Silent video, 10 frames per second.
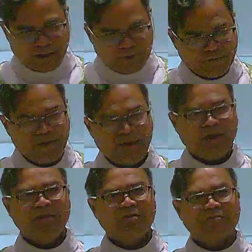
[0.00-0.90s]
are
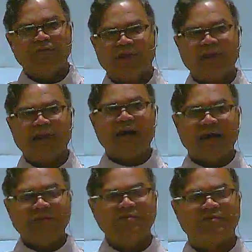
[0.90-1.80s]
afraid for our
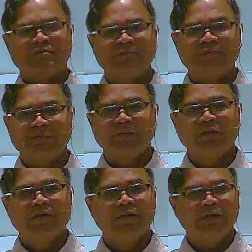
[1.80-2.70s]
lives
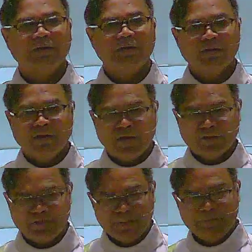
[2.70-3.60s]

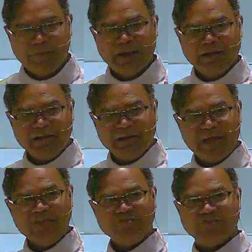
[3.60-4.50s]
of the
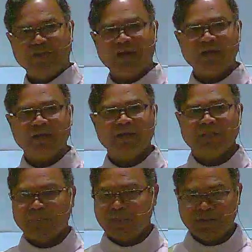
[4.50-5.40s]
impending danger
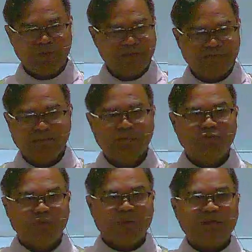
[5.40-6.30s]
that we
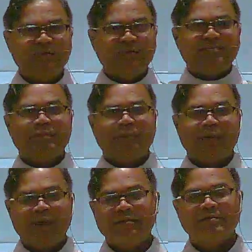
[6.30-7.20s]
seem to
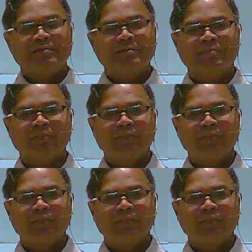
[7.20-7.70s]
anticipate,